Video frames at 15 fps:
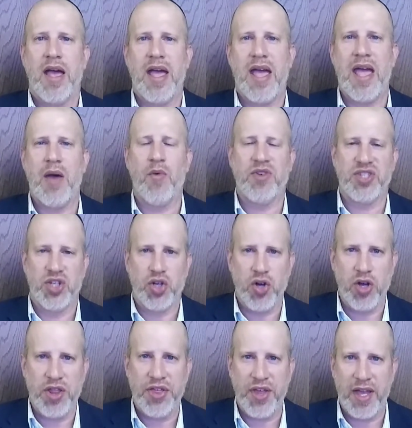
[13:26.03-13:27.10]
it was a
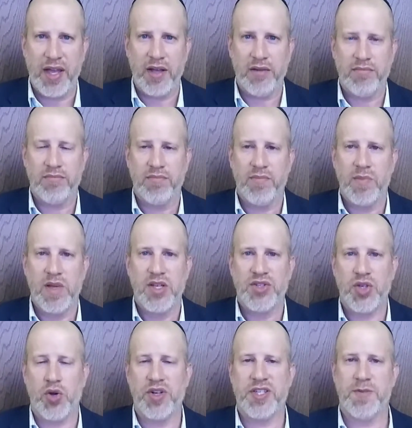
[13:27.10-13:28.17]
good thing,
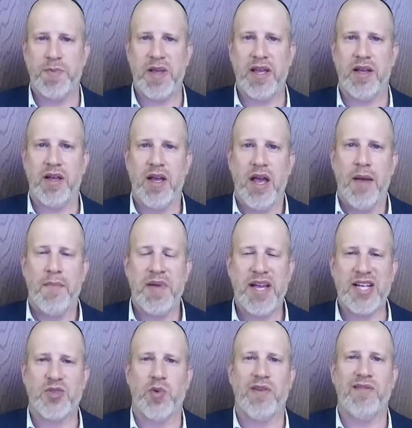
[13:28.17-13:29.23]
so to speak,
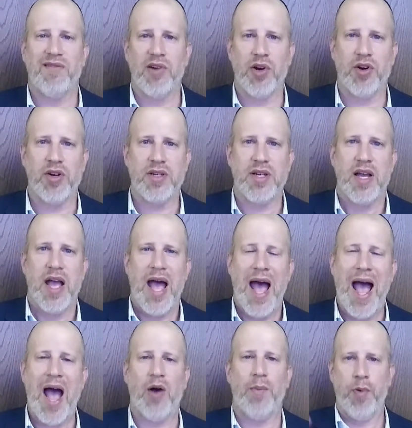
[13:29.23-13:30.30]
because we learned
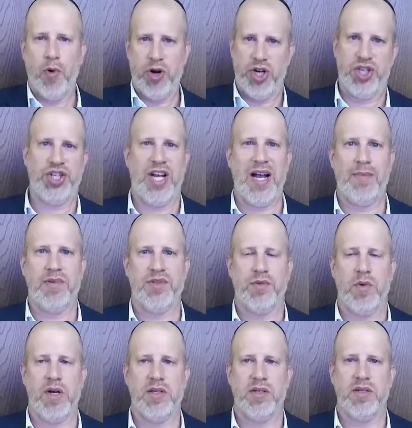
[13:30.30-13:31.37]
how important Shabbos
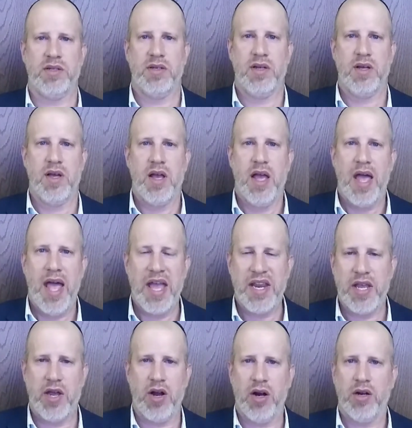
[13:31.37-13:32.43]
was. And
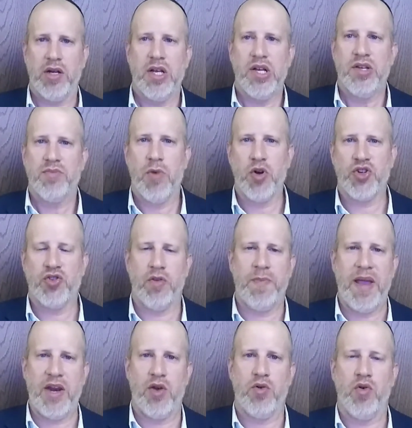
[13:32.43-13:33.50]
here, Moshe
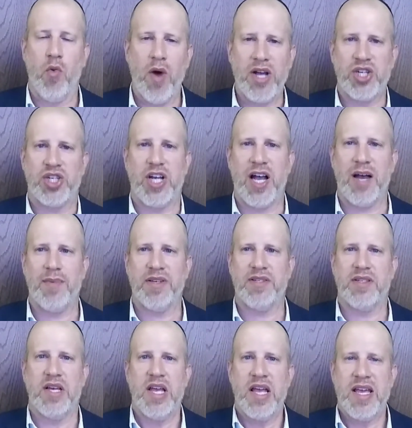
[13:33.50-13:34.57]
Rabbeinu, who was
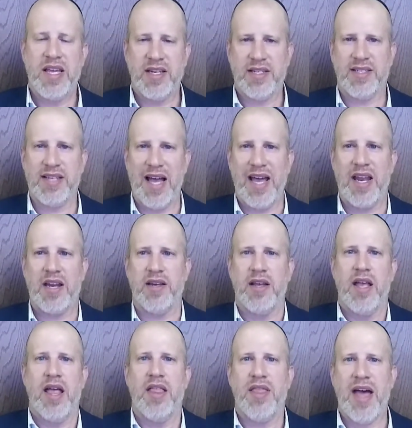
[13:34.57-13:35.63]
Shabbos, he decided
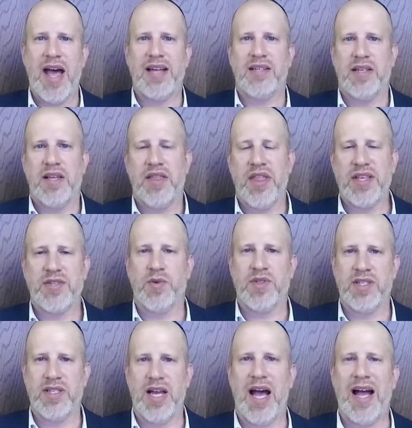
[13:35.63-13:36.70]
that this was
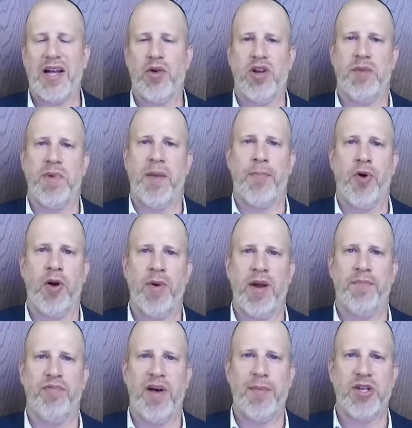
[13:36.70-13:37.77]
not going to be a
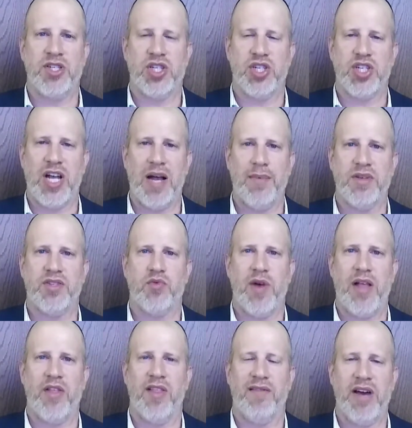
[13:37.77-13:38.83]
permanent blemish on Shabbos,
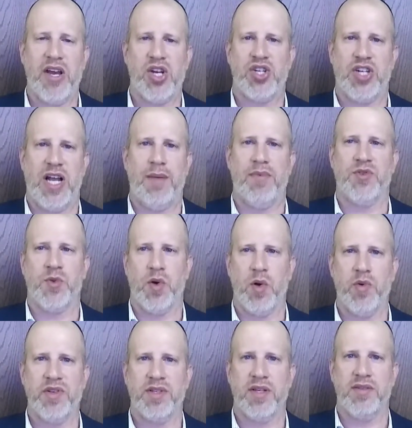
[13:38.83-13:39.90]
rather the light of Shabbos would
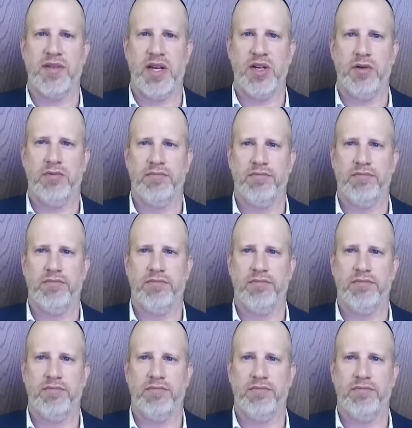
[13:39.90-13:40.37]
always continue.